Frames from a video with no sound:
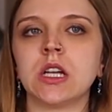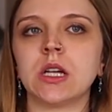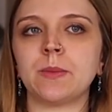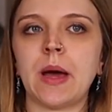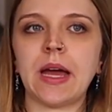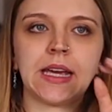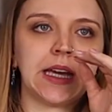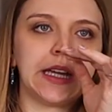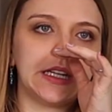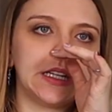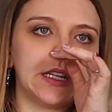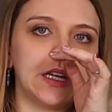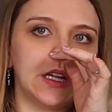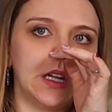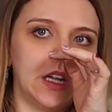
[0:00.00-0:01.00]
Back
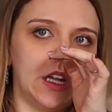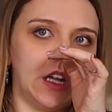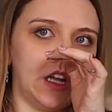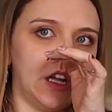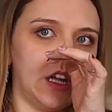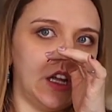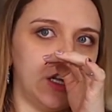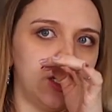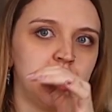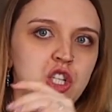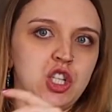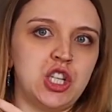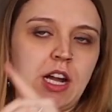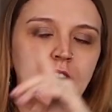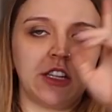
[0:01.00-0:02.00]
in
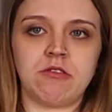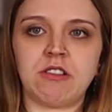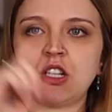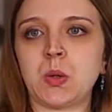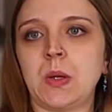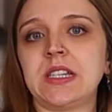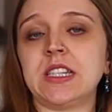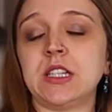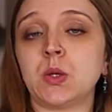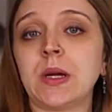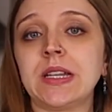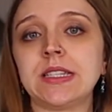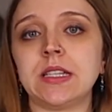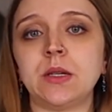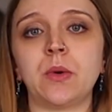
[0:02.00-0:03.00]
January
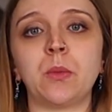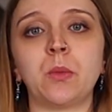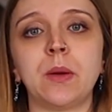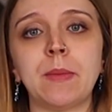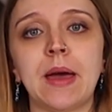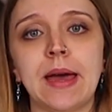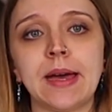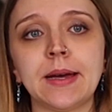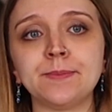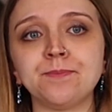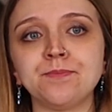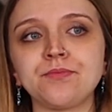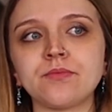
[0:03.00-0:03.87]
2020 when we met,